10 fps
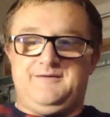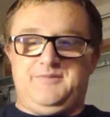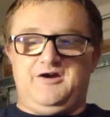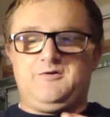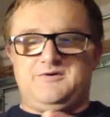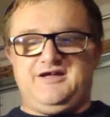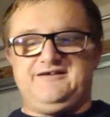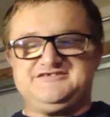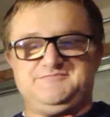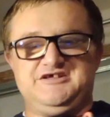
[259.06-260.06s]
Paracord
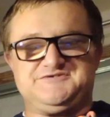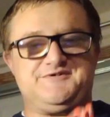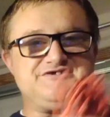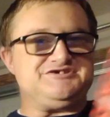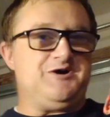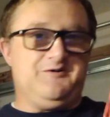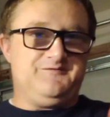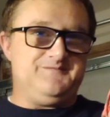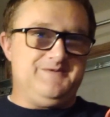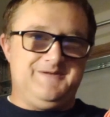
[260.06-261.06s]
kind of speaks for
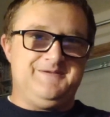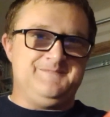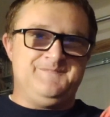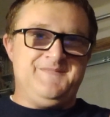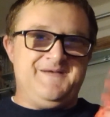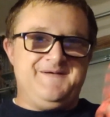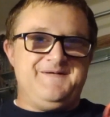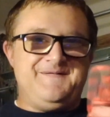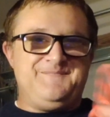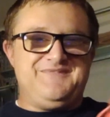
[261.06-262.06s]
itself in
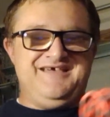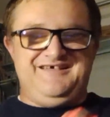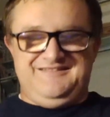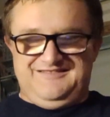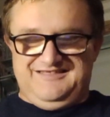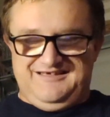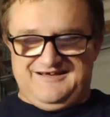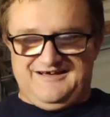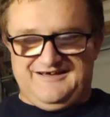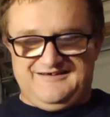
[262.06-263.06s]

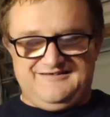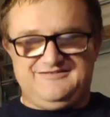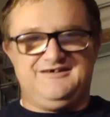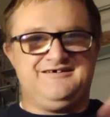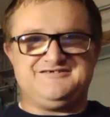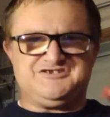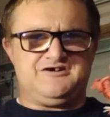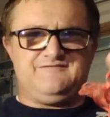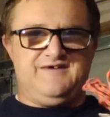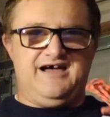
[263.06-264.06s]
the
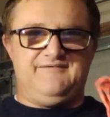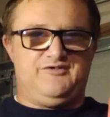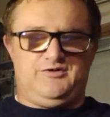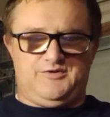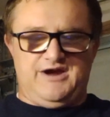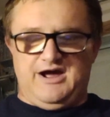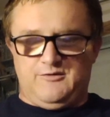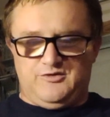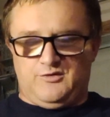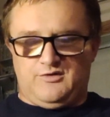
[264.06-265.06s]
survival or
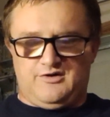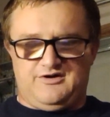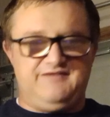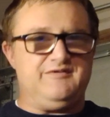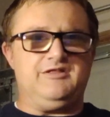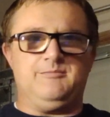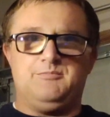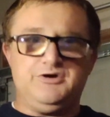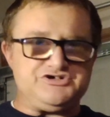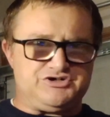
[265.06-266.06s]
outdoor or even the
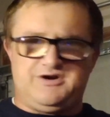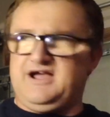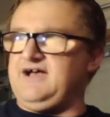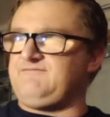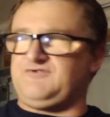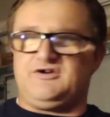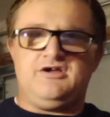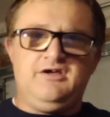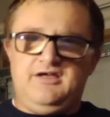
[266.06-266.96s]
bushcraft, or